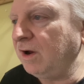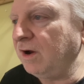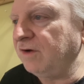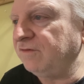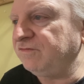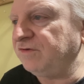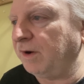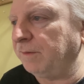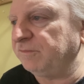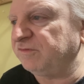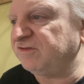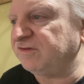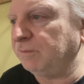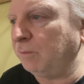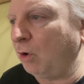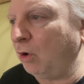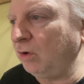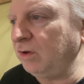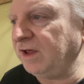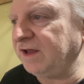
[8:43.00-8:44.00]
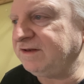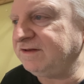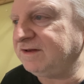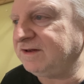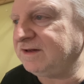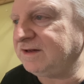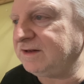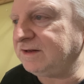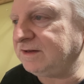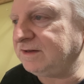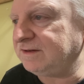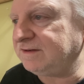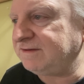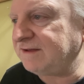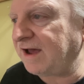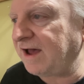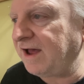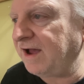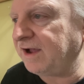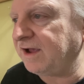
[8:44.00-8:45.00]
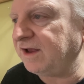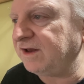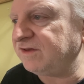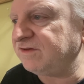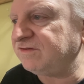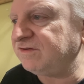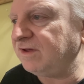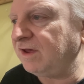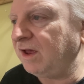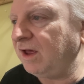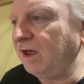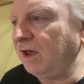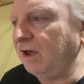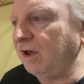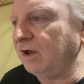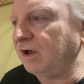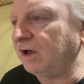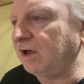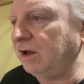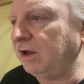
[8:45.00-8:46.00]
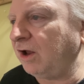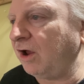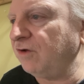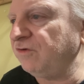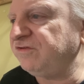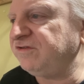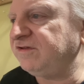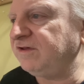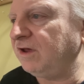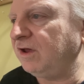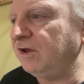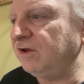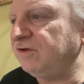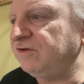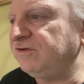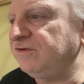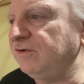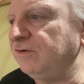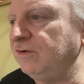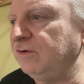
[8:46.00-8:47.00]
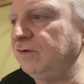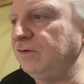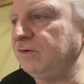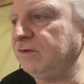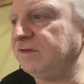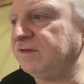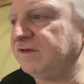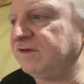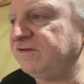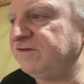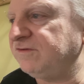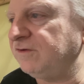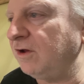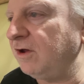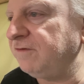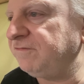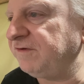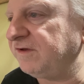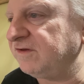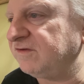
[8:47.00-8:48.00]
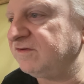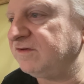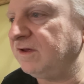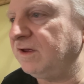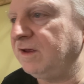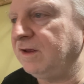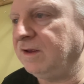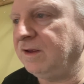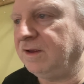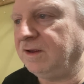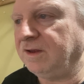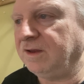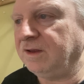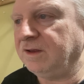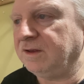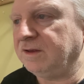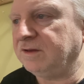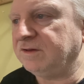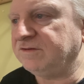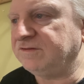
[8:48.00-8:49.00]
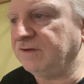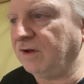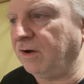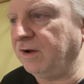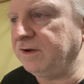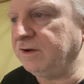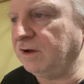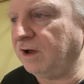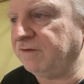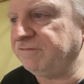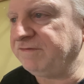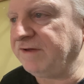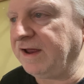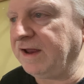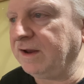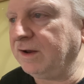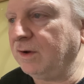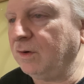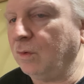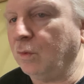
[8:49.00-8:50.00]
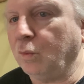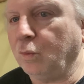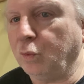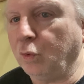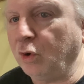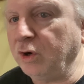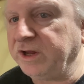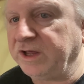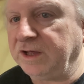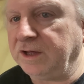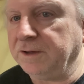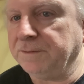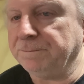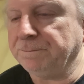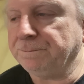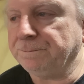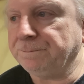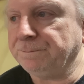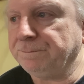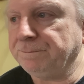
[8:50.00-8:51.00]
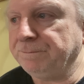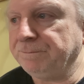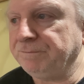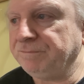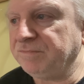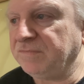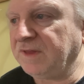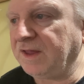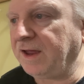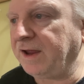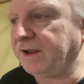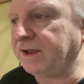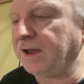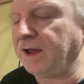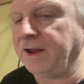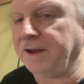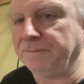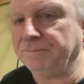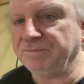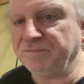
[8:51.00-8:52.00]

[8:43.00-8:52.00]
from smaller targets close to the surface. Signed off, Woody. Okay.